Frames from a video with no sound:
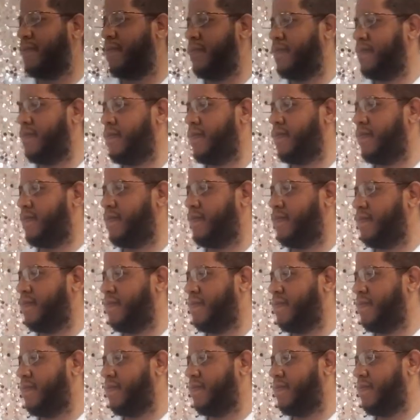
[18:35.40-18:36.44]

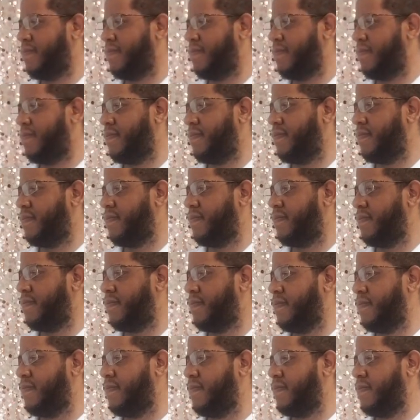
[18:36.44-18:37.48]

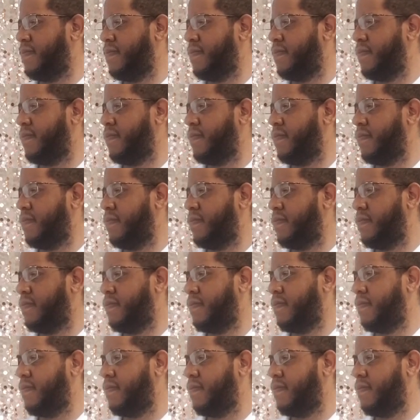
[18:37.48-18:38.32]
(silence)